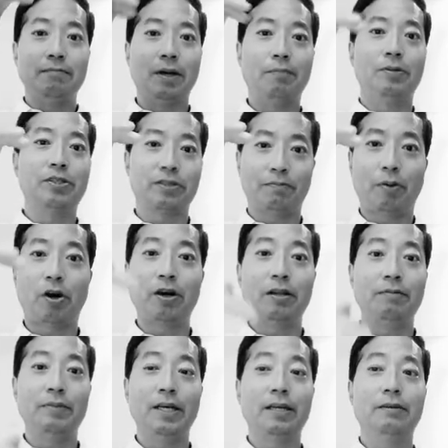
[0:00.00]
members of
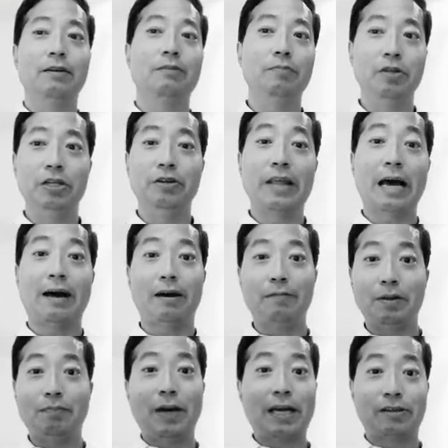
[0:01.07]
parliament are below that. I
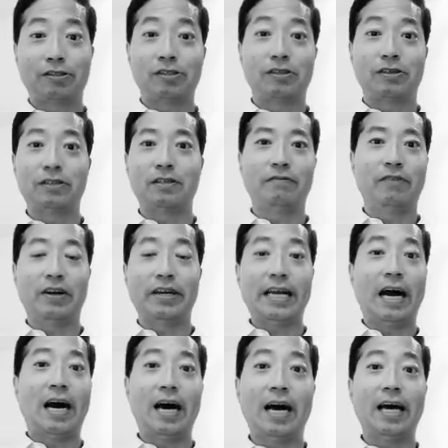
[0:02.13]
mean, bankers are at the very
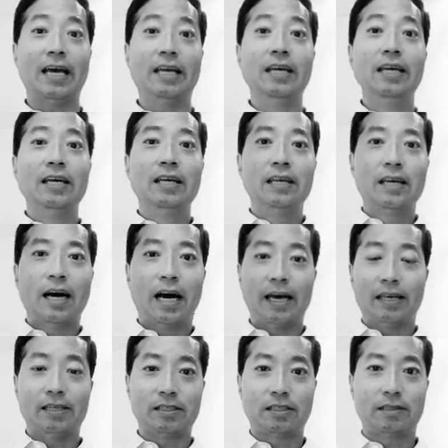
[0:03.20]

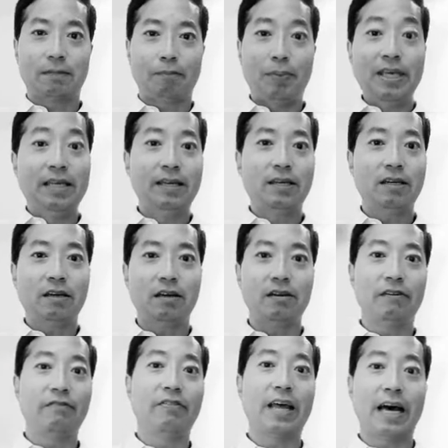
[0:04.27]
highest peak
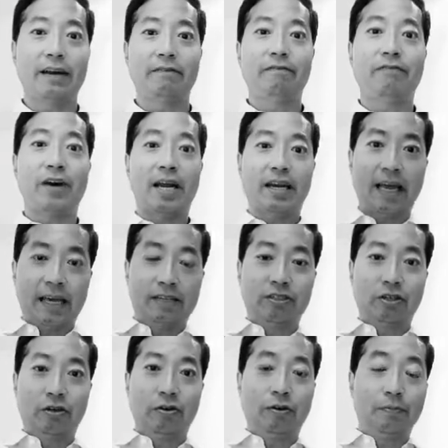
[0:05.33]
of that
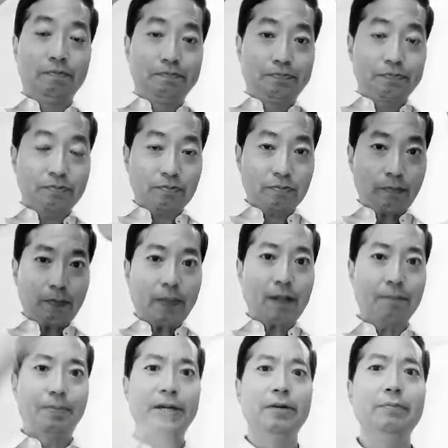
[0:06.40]
financial
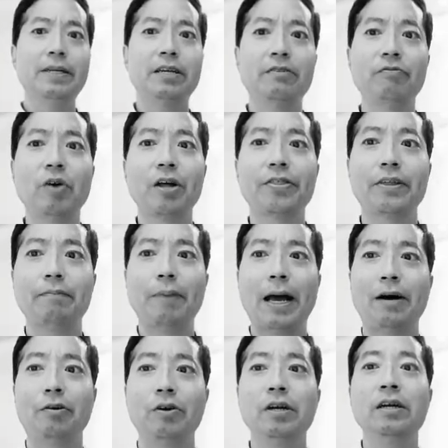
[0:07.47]
pyramid of wealth and
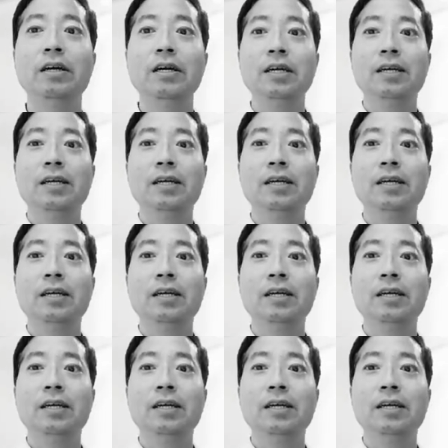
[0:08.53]
power,